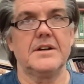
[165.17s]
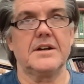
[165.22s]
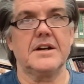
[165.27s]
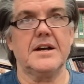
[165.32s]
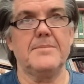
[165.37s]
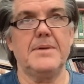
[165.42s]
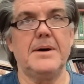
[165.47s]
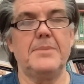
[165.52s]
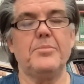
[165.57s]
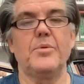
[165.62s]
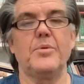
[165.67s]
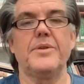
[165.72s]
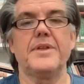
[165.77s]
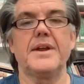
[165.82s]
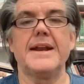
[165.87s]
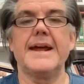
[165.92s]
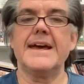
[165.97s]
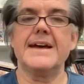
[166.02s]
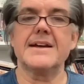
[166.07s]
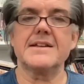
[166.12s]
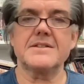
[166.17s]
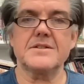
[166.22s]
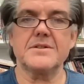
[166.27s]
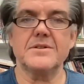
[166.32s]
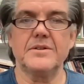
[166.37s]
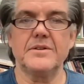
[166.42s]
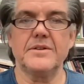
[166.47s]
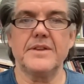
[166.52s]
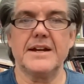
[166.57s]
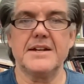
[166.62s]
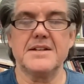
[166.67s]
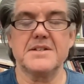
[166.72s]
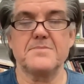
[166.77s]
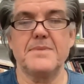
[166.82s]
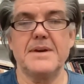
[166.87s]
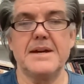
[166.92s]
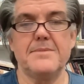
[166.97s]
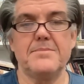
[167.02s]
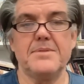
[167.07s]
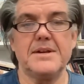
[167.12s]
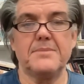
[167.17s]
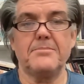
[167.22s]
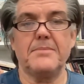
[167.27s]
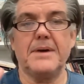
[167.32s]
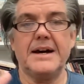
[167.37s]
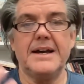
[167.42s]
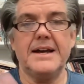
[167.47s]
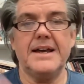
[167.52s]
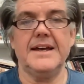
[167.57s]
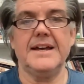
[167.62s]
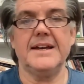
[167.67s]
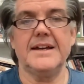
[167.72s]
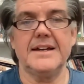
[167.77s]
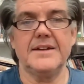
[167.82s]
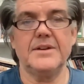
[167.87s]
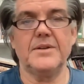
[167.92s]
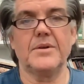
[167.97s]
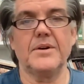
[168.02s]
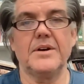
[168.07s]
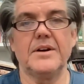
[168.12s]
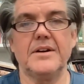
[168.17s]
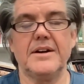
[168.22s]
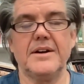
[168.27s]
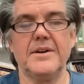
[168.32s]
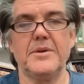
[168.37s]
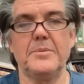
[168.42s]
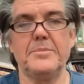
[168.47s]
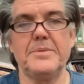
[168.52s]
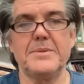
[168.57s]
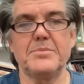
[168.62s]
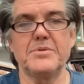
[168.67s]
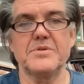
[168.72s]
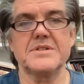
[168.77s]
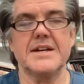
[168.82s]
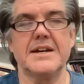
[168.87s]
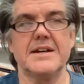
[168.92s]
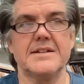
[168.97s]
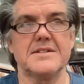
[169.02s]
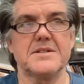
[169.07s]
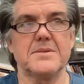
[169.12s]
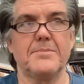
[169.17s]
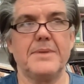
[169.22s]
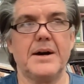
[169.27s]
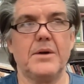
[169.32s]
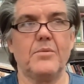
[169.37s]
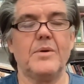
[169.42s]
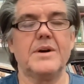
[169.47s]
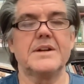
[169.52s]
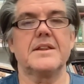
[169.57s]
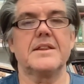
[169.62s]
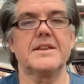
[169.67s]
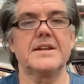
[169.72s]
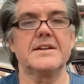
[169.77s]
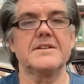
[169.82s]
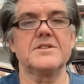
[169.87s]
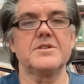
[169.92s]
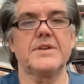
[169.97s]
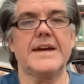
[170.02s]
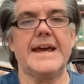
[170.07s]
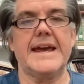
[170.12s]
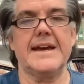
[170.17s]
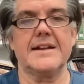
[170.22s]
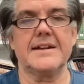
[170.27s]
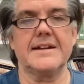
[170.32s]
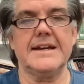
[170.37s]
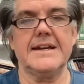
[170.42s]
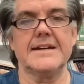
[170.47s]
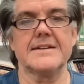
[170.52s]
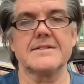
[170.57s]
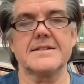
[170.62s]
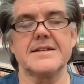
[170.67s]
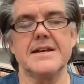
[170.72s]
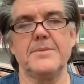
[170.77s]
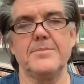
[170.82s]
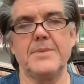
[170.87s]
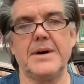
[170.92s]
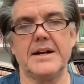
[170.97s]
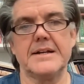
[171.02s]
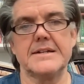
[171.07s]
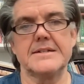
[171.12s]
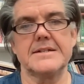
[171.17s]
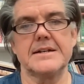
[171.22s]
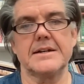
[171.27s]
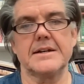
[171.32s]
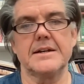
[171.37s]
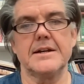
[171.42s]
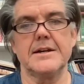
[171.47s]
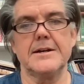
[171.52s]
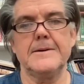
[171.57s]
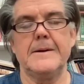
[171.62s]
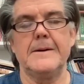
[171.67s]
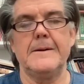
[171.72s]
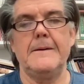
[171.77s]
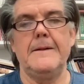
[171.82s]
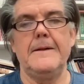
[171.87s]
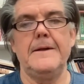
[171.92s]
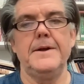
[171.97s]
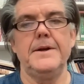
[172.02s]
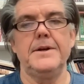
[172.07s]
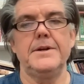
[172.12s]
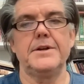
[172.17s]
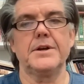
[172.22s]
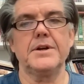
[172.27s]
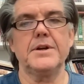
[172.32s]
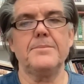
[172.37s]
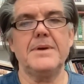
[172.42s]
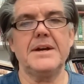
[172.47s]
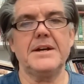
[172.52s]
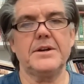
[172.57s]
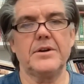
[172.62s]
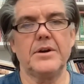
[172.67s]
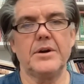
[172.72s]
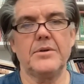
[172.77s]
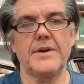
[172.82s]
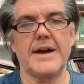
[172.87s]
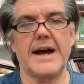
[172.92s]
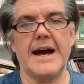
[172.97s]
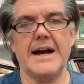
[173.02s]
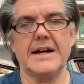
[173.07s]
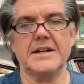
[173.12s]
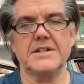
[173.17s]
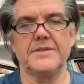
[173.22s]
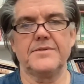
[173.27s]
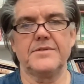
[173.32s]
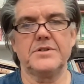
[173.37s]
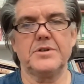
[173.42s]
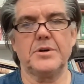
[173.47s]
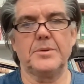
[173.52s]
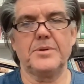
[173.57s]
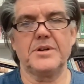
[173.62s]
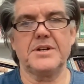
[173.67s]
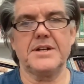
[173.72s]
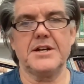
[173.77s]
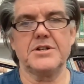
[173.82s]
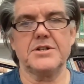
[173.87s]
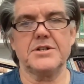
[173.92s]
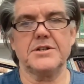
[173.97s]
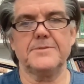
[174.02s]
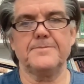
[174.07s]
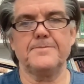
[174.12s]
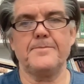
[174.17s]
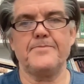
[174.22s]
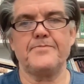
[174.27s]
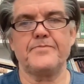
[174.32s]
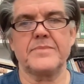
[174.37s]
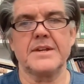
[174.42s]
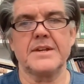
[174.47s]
come up with an answer that is maybe in my head or other people's heads about what things you can and can't say about Antigone. You're going to make your own act of interpretation.